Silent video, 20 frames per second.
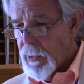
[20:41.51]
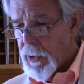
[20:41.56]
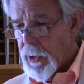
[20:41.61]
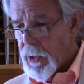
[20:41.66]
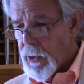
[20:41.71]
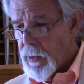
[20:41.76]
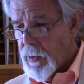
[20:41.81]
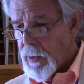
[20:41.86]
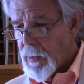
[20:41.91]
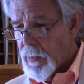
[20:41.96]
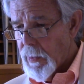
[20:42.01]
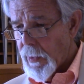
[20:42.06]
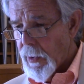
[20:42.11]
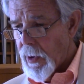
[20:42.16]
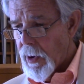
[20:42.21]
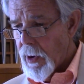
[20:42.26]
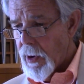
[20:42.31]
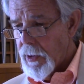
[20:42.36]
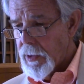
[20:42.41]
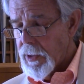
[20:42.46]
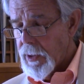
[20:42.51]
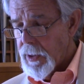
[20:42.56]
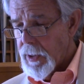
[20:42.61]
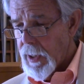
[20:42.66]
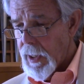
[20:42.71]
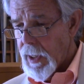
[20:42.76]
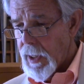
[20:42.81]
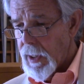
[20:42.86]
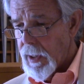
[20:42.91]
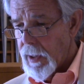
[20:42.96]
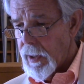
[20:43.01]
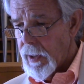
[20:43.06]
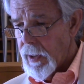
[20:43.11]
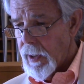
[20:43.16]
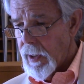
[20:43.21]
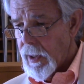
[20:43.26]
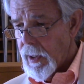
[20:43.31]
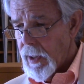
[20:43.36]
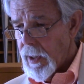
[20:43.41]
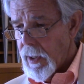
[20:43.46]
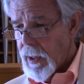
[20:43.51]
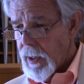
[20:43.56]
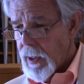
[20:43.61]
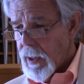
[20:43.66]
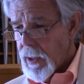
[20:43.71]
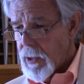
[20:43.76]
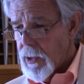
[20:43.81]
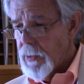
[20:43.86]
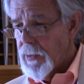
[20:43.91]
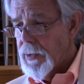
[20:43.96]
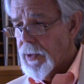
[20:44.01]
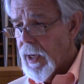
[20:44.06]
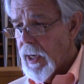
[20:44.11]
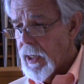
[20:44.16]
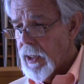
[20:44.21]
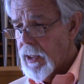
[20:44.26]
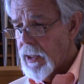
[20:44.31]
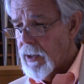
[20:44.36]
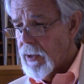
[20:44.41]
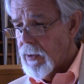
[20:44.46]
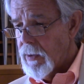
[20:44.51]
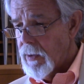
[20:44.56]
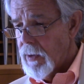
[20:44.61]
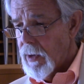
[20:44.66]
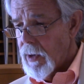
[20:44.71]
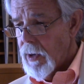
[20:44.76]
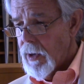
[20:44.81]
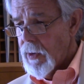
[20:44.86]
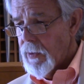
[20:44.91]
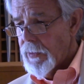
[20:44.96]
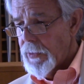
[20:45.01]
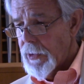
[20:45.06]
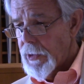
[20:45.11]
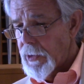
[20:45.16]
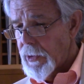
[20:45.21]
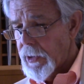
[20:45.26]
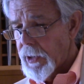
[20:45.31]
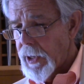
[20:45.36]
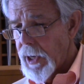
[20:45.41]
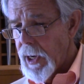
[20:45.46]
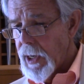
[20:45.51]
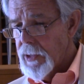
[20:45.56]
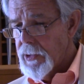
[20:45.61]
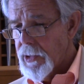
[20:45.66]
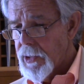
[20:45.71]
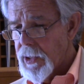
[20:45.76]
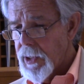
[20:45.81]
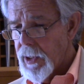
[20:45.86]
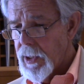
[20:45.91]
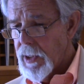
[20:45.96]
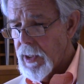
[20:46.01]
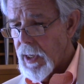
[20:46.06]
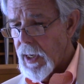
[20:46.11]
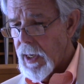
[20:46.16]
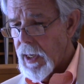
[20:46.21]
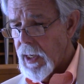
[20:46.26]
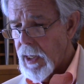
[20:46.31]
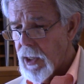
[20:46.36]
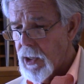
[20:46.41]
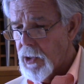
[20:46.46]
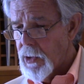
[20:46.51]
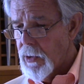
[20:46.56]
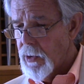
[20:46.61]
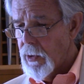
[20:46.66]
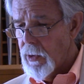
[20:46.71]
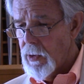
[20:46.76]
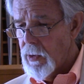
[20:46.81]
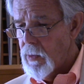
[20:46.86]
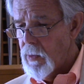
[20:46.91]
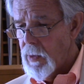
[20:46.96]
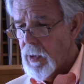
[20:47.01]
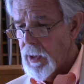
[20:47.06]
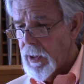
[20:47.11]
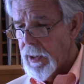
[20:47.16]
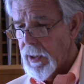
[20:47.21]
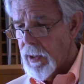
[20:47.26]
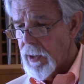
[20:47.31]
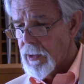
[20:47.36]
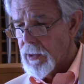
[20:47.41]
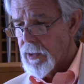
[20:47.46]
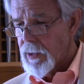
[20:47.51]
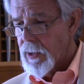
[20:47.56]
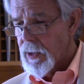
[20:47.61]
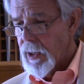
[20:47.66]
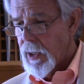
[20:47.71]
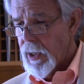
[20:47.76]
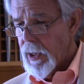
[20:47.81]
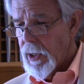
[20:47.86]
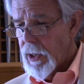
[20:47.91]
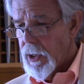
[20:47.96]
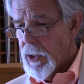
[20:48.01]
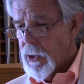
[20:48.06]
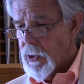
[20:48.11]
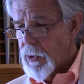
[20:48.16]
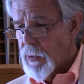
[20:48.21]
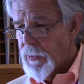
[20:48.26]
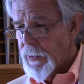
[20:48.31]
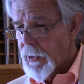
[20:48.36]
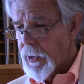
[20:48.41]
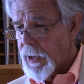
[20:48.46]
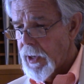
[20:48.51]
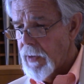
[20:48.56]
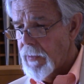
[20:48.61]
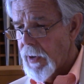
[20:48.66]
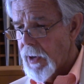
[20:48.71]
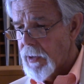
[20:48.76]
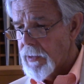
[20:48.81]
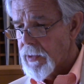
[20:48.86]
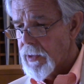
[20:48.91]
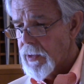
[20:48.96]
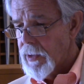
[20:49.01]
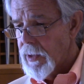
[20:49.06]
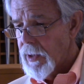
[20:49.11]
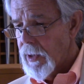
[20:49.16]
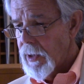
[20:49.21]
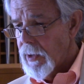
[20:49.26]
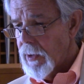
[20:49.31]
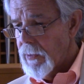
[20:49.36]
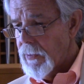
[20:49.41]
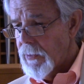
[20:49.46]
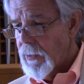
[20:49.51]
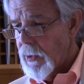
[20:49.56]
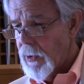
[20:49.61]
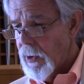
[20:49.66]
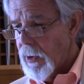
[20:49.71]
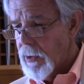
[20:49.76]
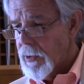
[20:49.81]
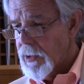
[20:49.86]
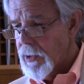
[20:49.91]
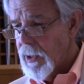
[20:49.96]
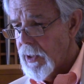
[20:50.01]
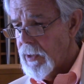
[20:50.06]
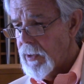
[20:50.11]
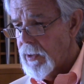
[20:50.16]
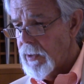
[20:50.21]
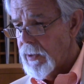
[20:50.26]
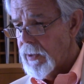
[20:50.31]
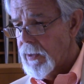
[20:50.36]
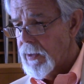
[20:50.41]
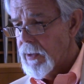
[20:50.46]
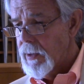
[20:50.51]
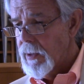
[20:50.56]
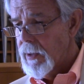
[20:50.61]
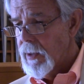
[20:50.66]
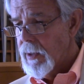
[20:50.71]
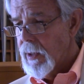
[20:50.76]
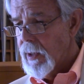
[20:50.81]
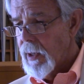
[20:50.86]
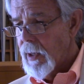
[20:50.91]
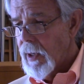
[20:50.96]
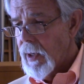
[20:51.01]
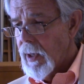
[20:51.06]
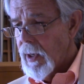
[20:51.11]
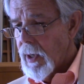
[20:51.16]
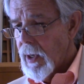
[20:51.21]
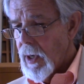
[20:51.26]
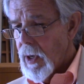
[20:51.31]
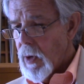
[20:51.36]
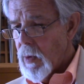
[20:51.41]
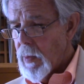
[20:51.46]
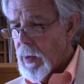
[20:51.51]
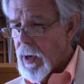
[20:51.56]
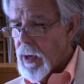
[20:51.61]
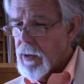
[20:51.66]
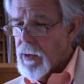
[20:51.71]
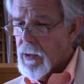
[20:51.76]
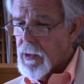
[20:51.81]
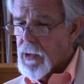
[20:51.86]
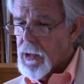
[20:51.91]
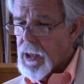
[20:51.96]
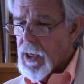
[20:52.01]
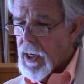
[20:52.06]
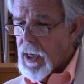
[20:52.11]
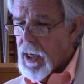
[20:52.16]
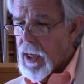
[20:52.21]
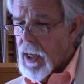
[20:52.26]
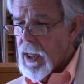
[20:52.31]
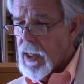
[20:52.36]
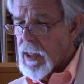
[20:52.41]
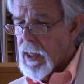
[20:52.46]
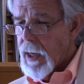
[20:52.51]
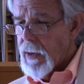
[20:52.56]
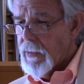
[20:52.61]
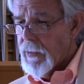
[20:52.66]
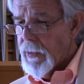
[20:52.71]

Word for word: to you in prayer today to thank you for your constant and eternal willingness to forgive us for our sins. We understand that